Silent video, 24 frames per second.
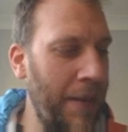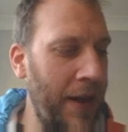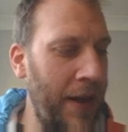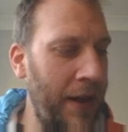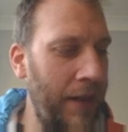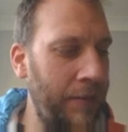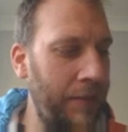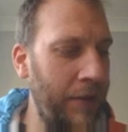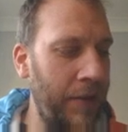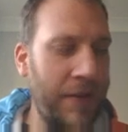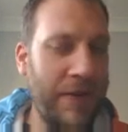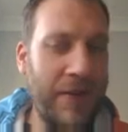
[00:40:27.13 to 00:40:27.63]
Ellie,
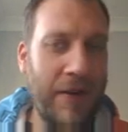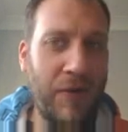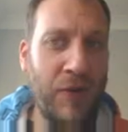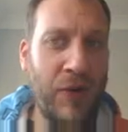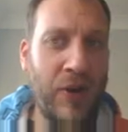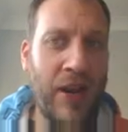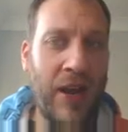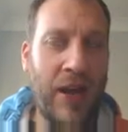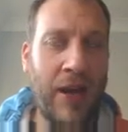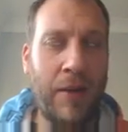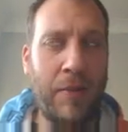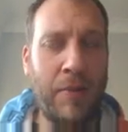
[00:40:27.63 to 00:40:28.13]
I'm doing this every
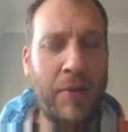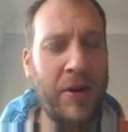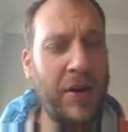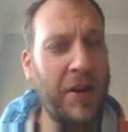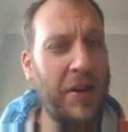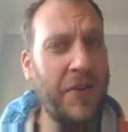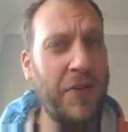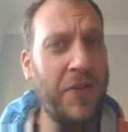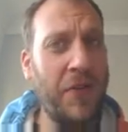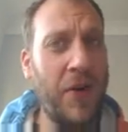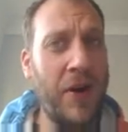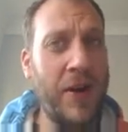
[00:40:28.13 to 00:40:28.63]
day, Monday
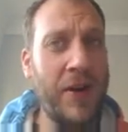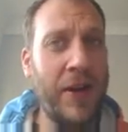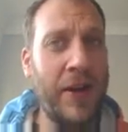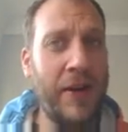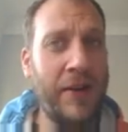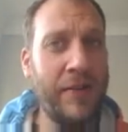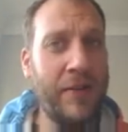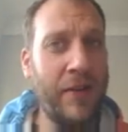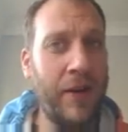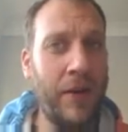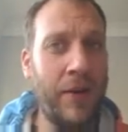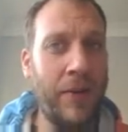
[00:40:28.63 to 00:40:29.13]
to Friday,
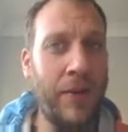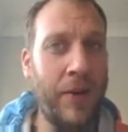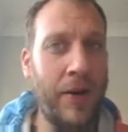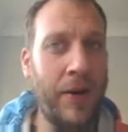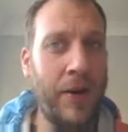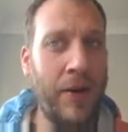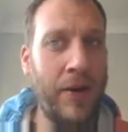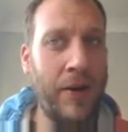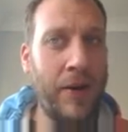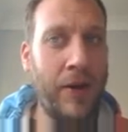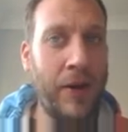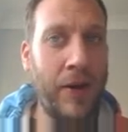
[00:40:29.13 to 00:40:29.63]

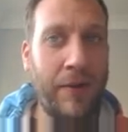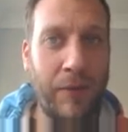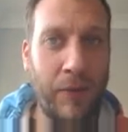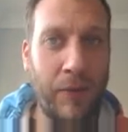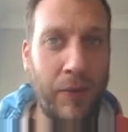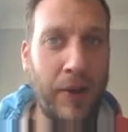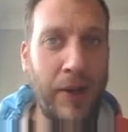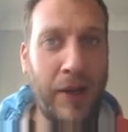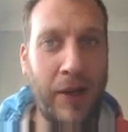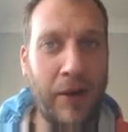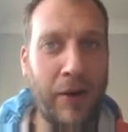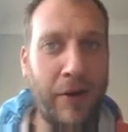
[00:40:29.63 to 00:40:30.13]
so you can have the
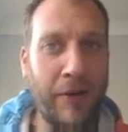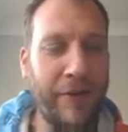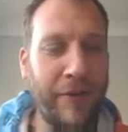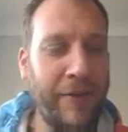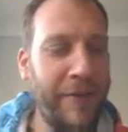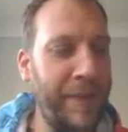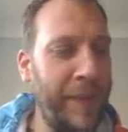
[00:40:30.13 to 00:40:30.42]
weekend off,